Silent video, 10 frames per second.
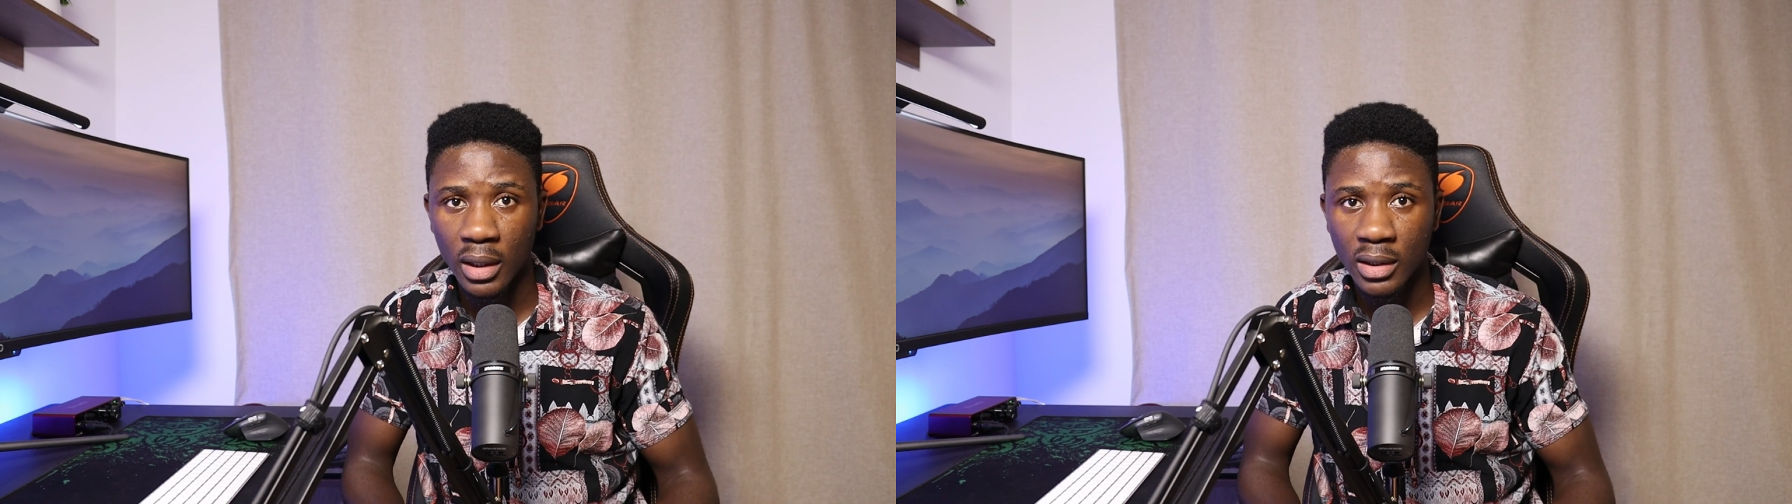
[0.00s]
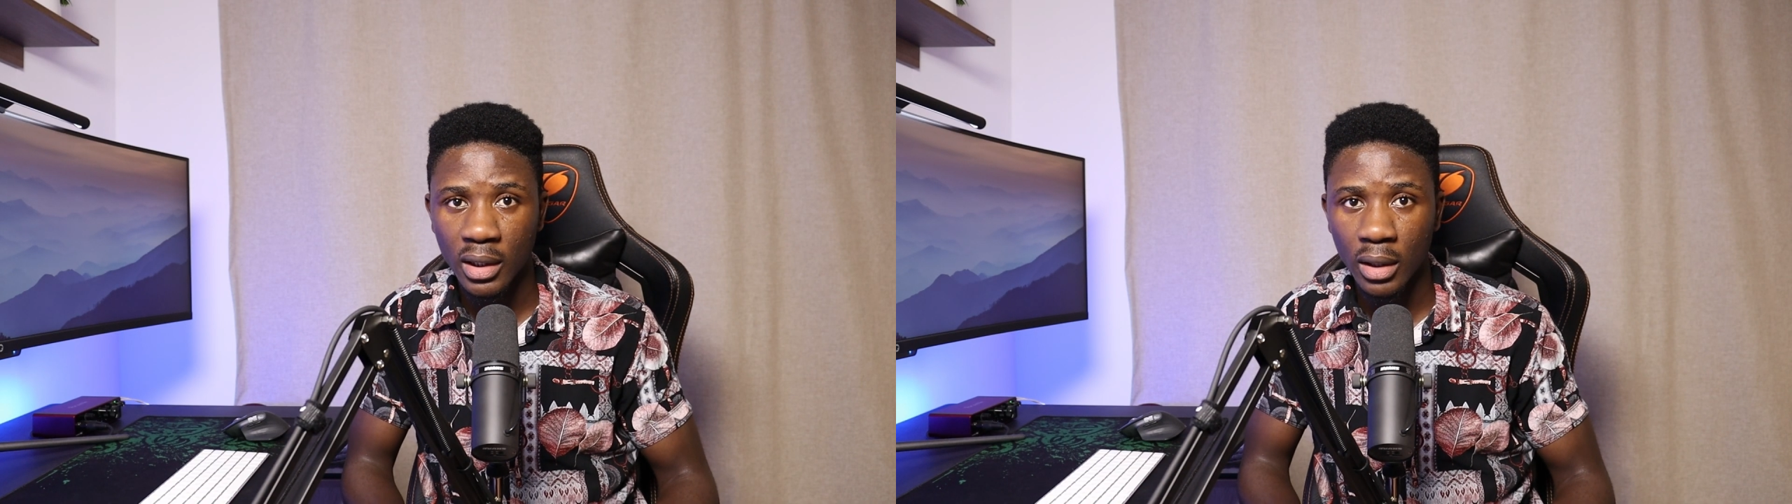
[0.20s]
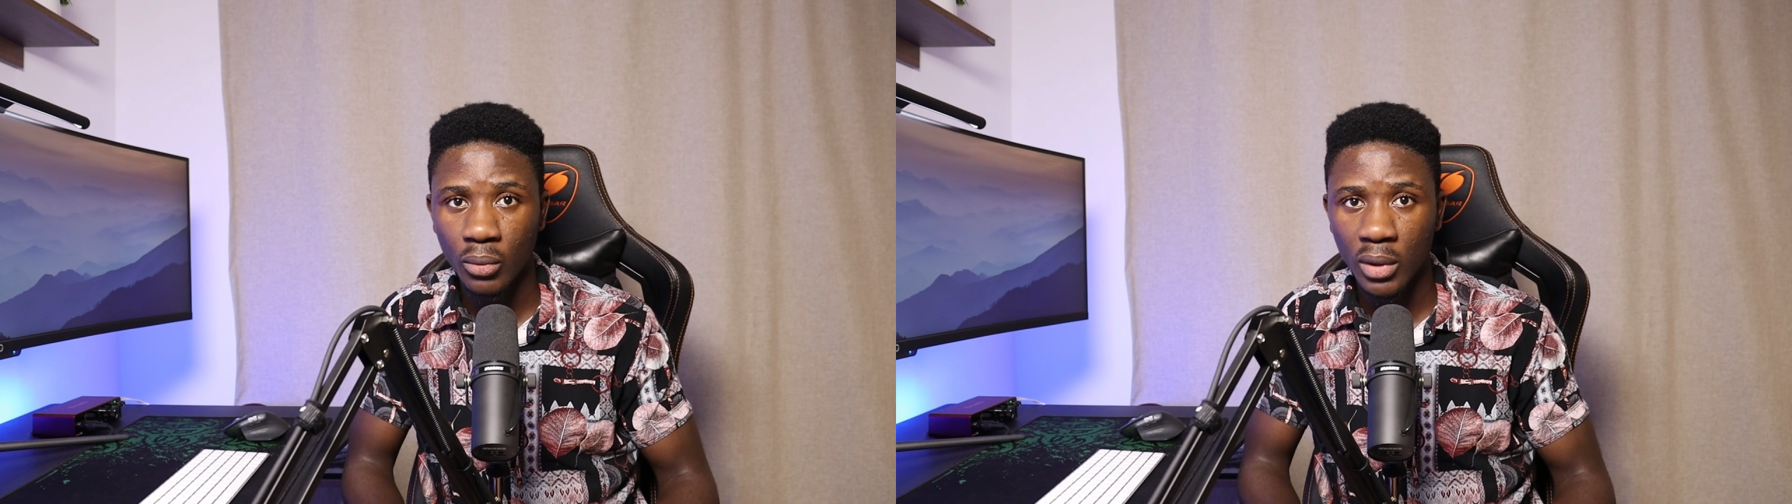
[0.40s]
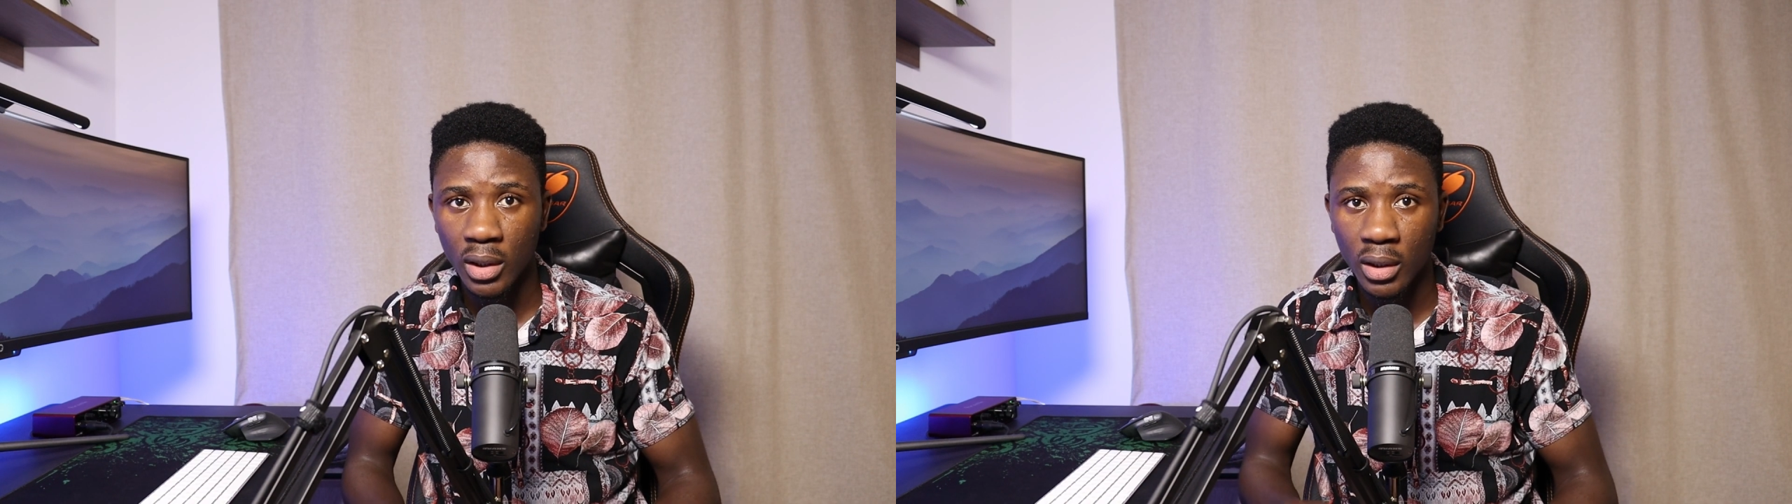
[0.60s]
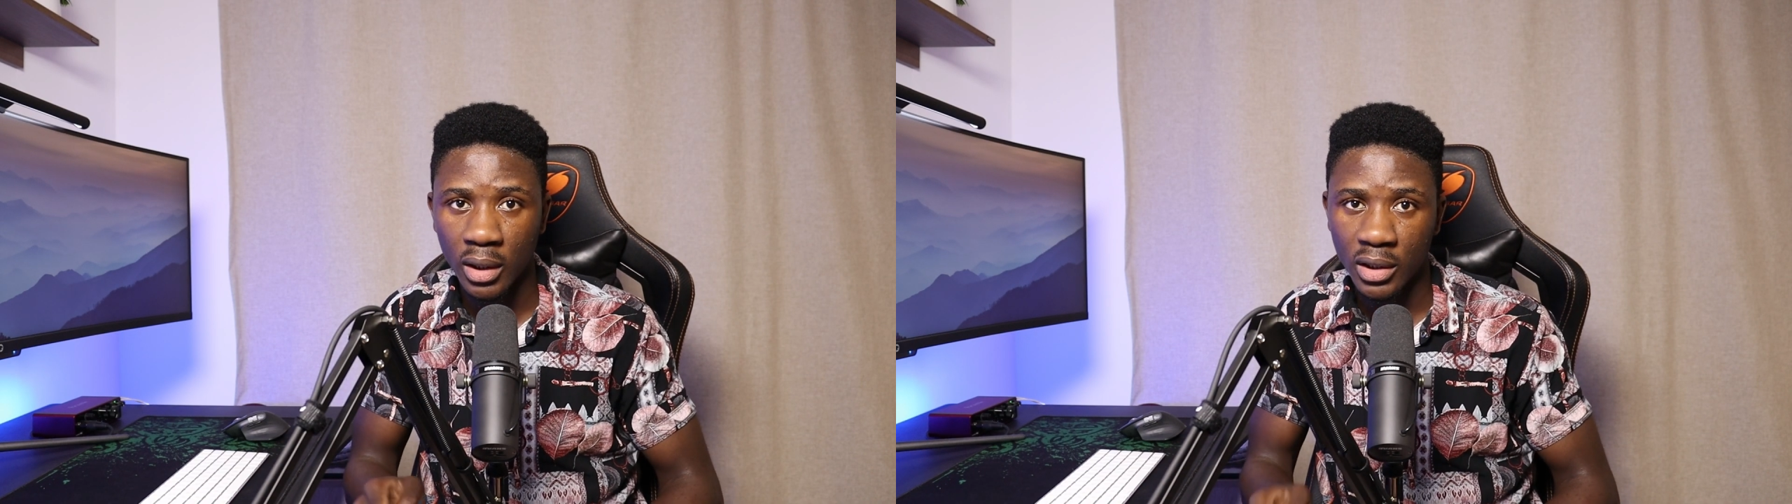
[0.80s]
nested
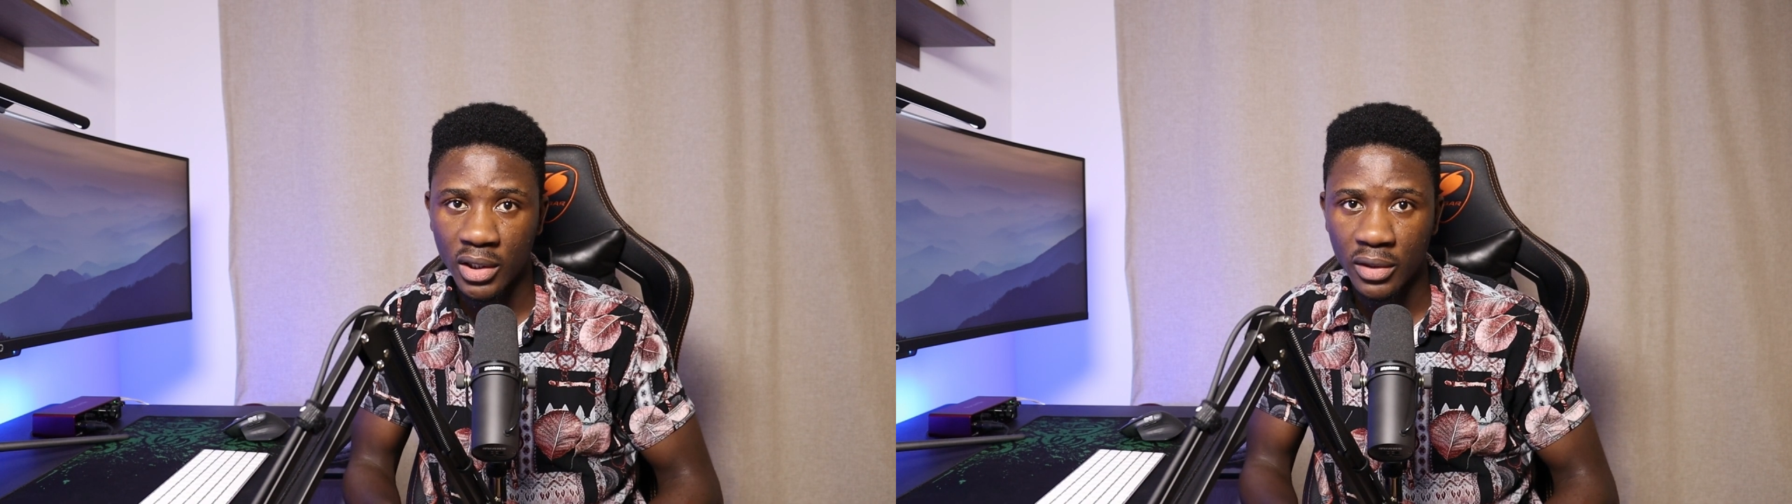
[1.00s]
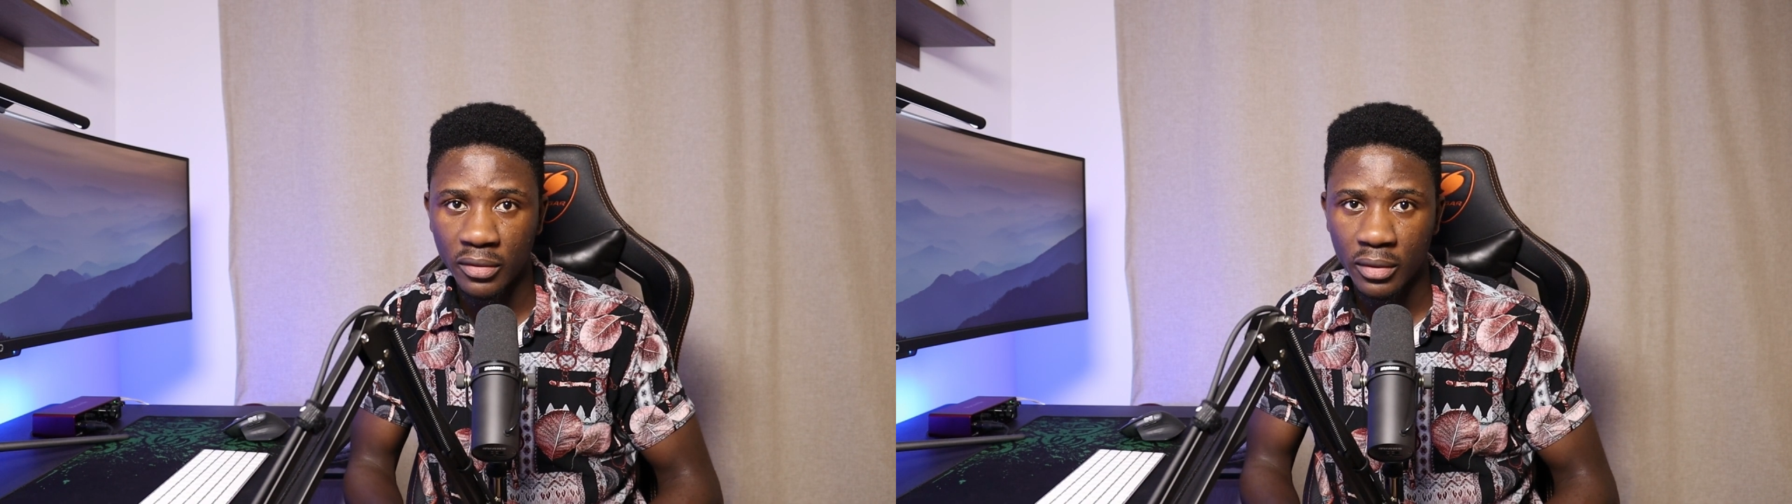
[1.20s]
within a div,